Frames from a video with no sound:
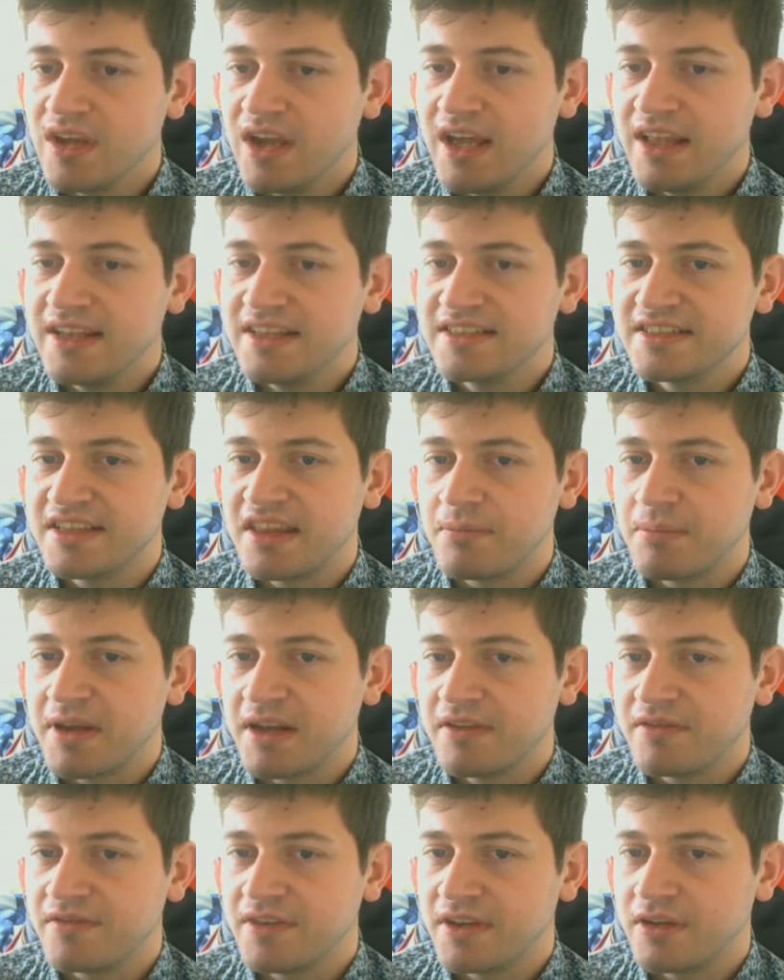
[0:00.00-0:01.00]
And this is the
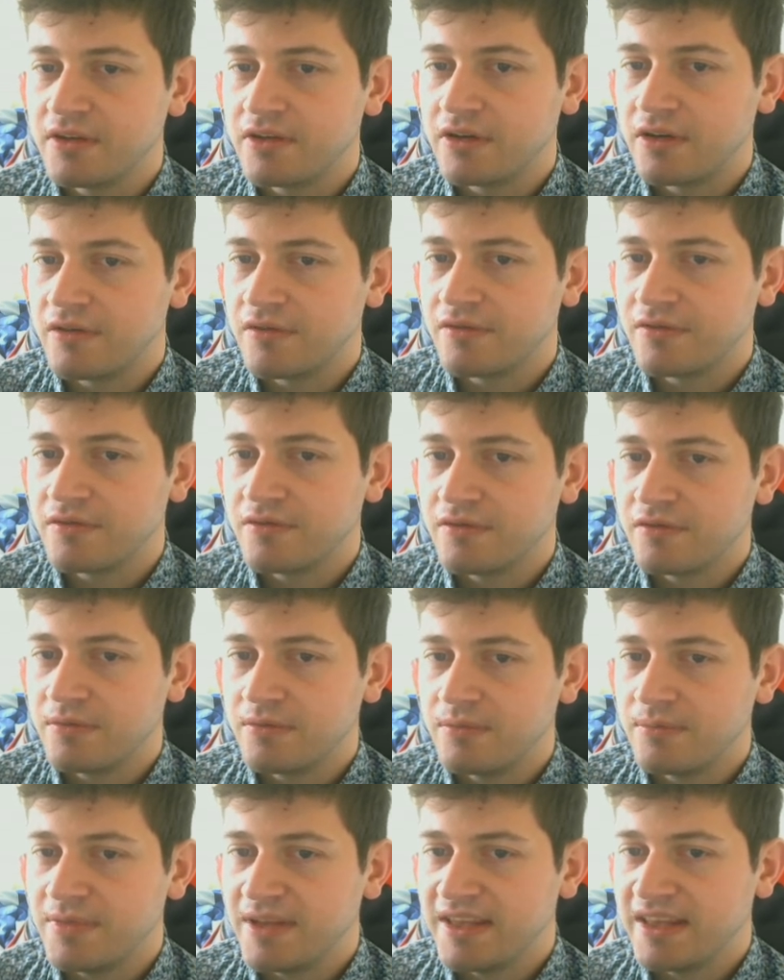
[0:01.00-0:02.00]
benefit of
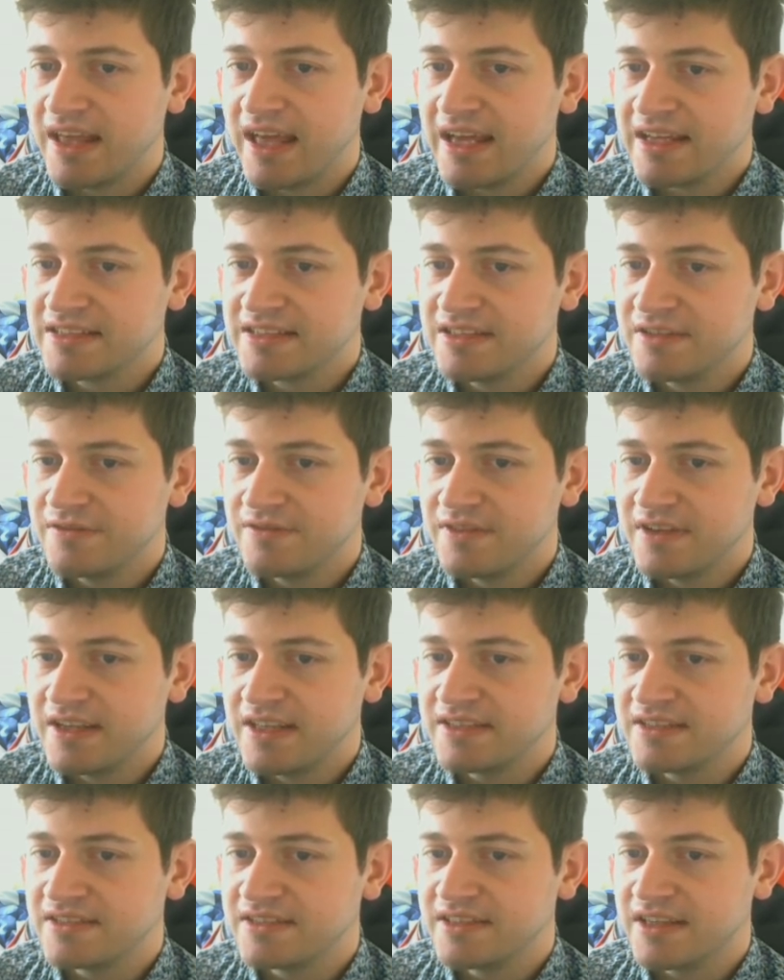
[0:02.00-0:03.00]
being active
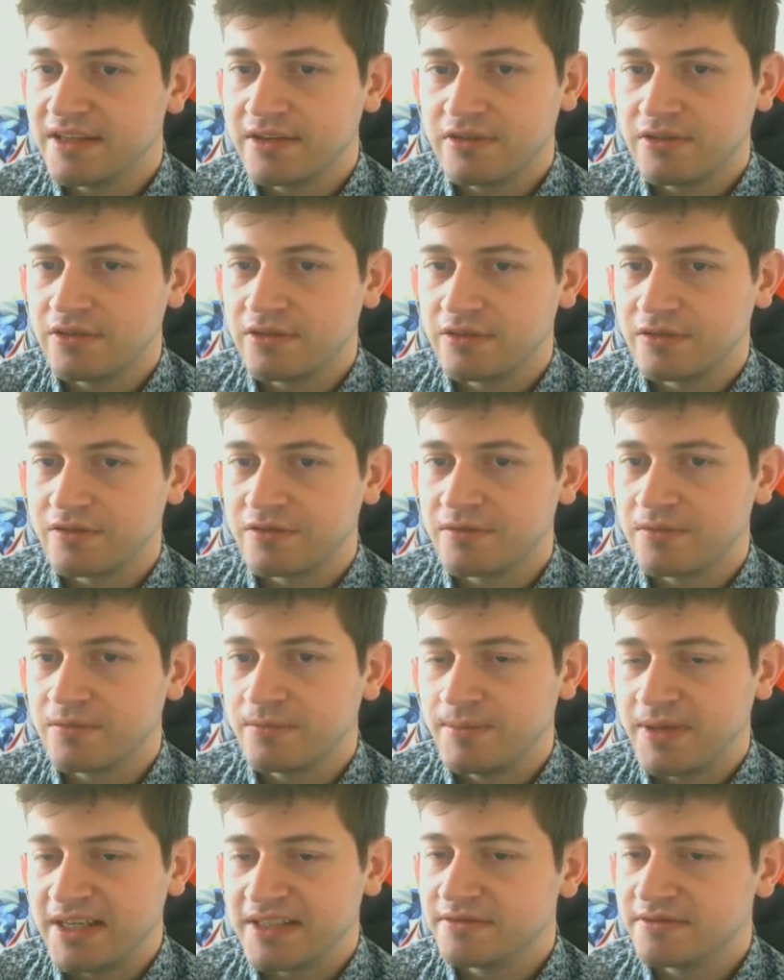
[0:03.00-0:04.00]
instead of
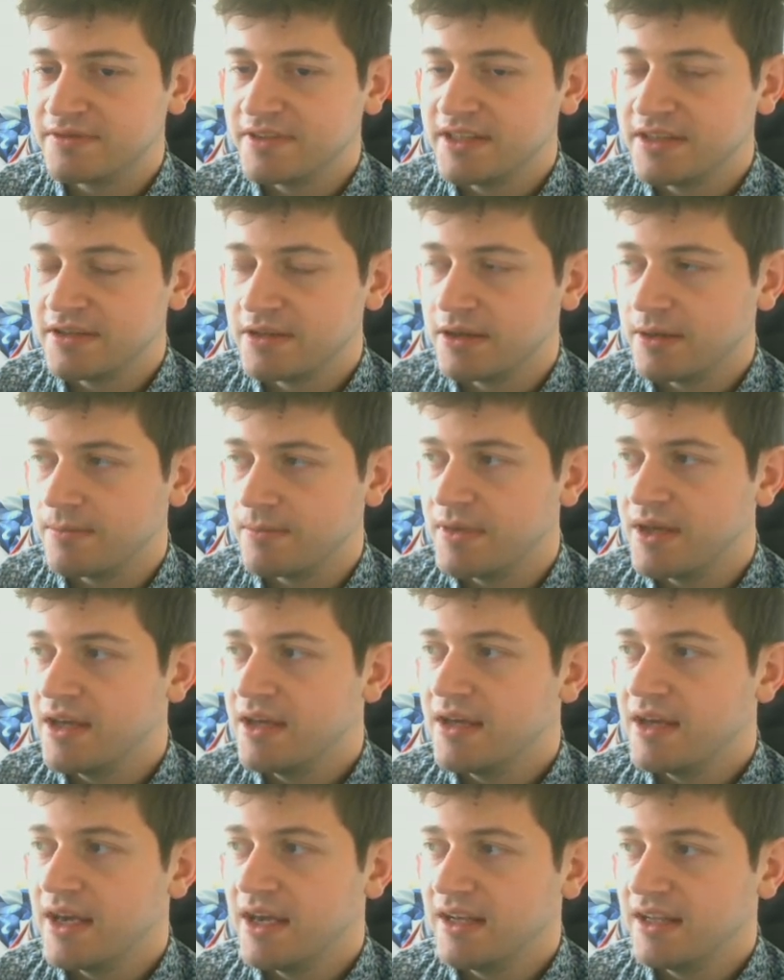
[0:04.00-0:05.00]
passive income.
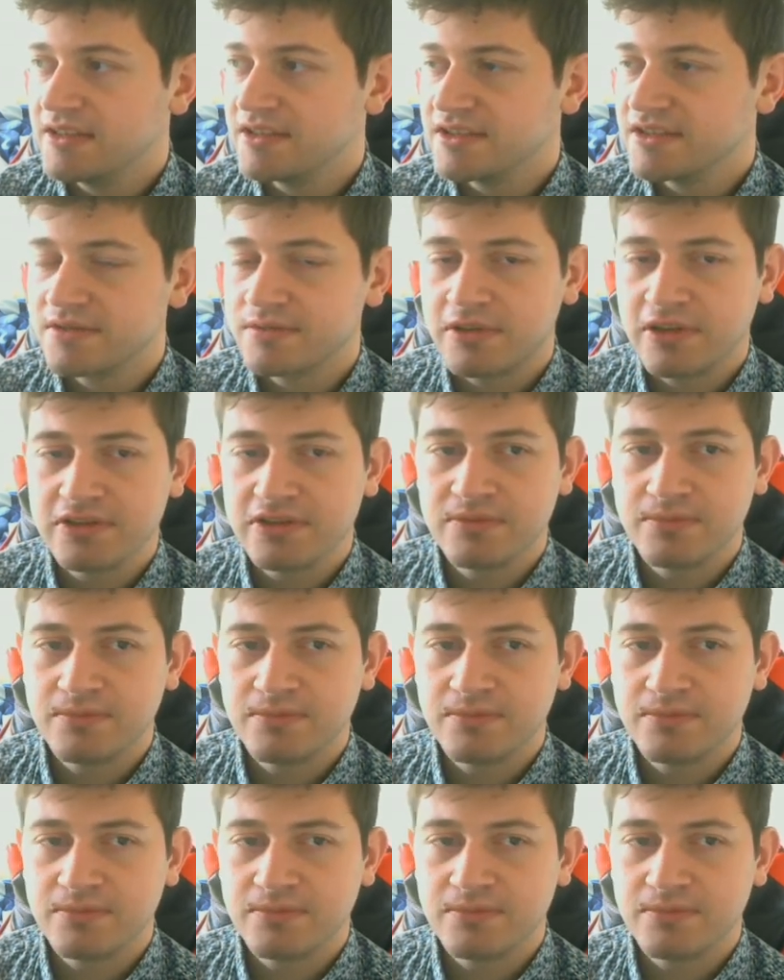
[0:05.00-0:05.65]
And I just wanted